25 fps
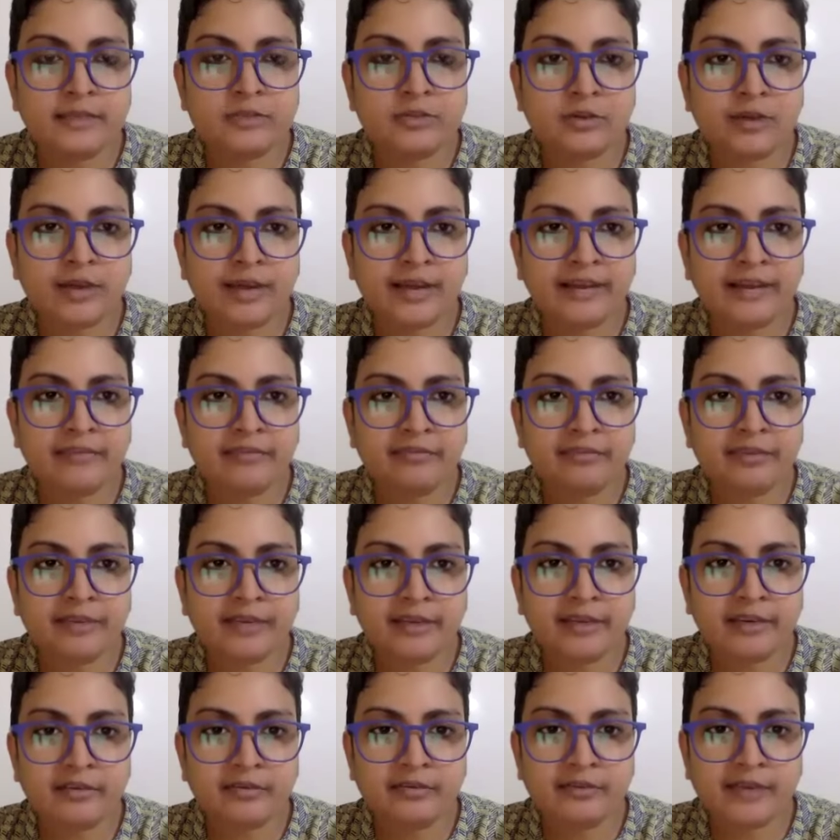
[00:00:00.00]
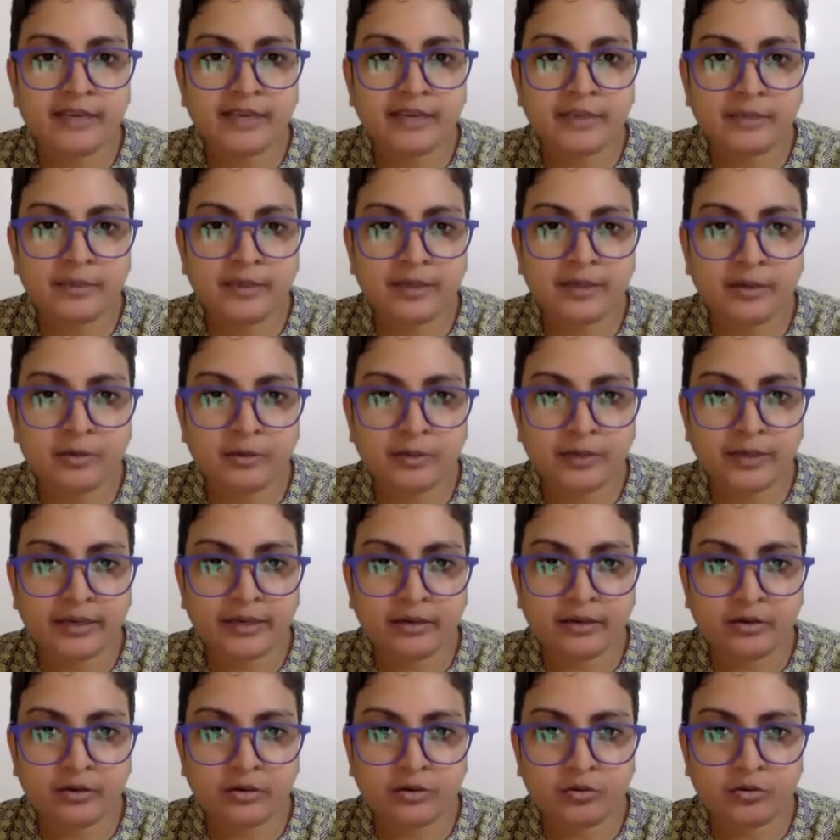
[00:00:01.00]
so I find Feliway
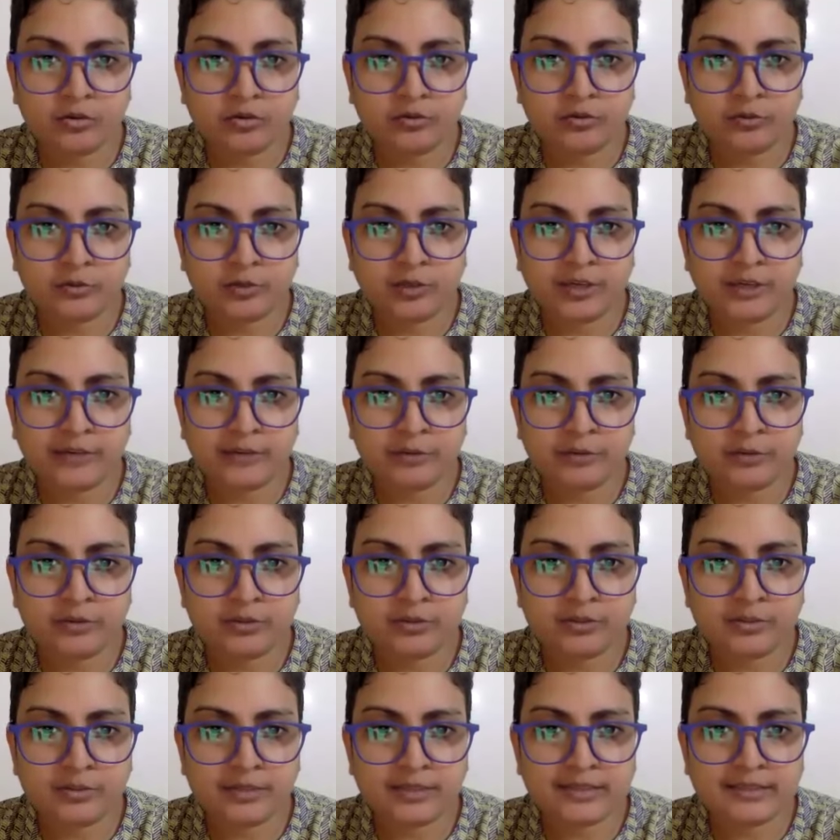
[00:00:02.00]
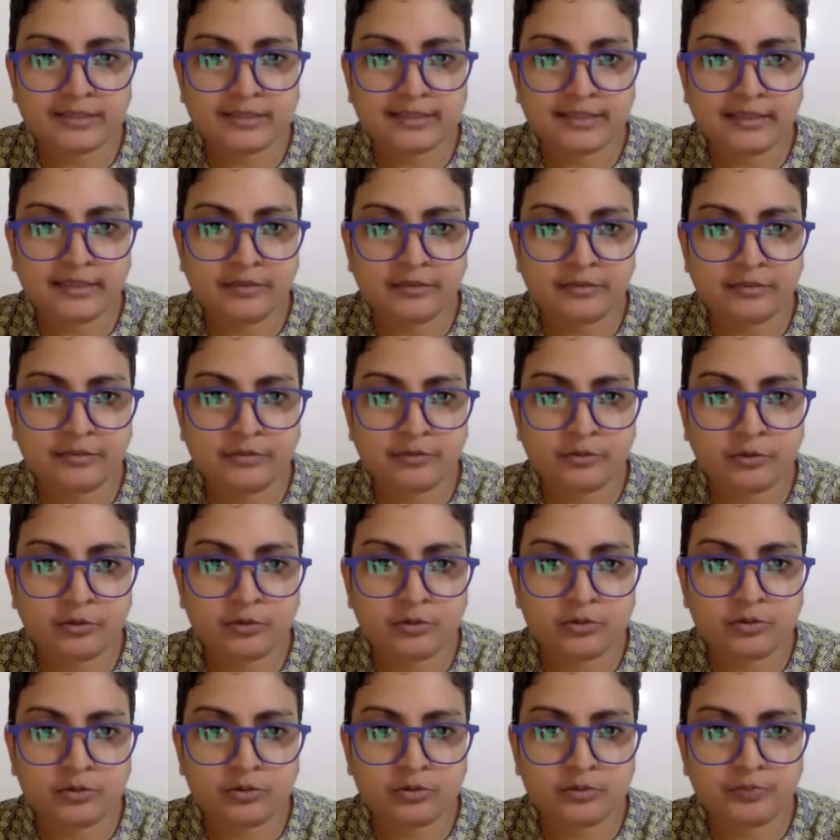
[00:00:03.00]
quite useful. I've used it myself
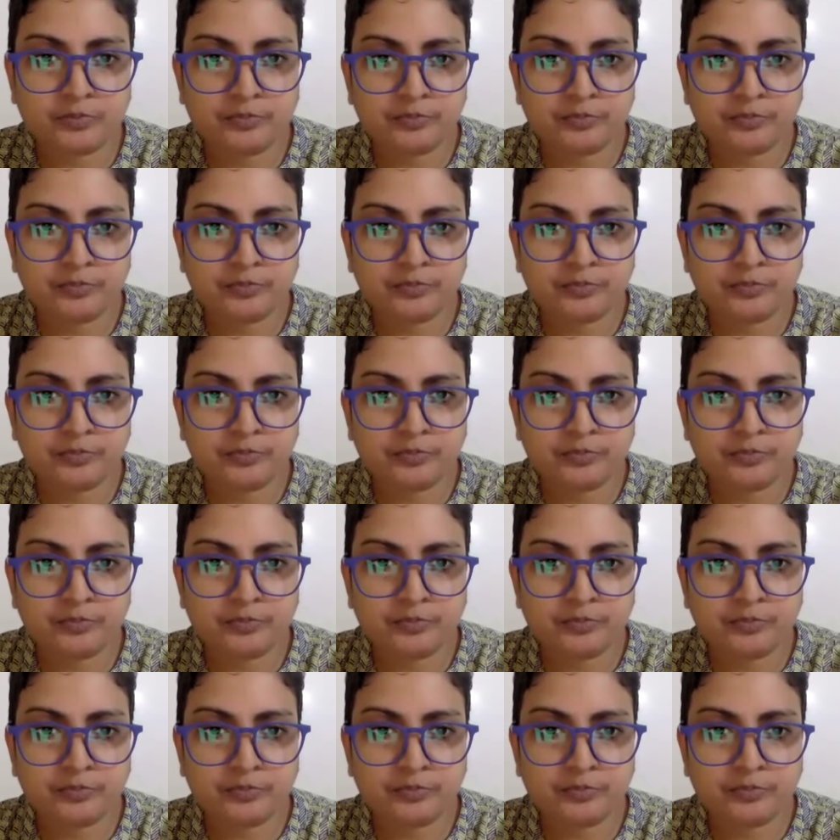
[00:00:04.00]
also.